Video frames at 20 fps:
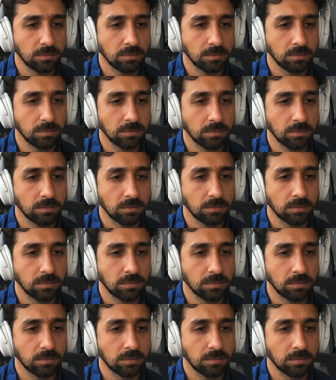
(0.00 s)

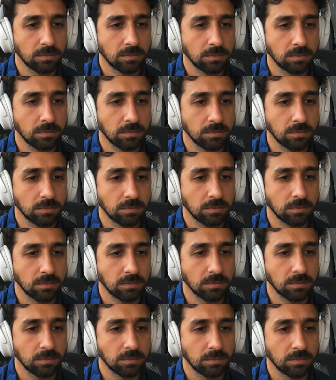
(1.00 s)

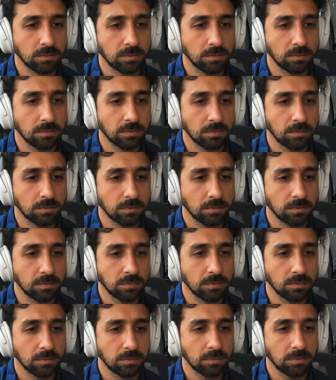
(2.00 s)

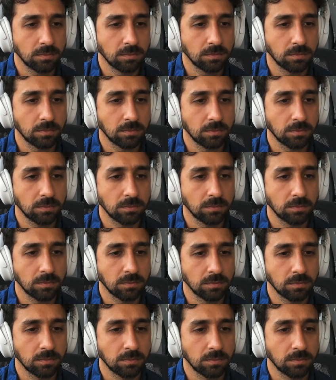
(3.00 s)

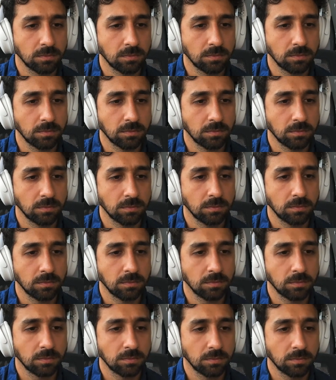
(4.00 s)

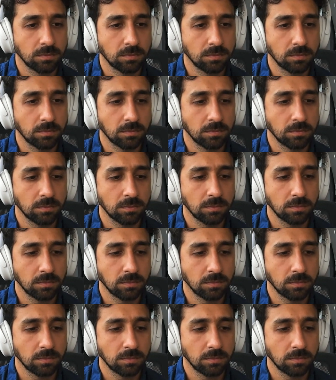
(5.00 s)
[no speech]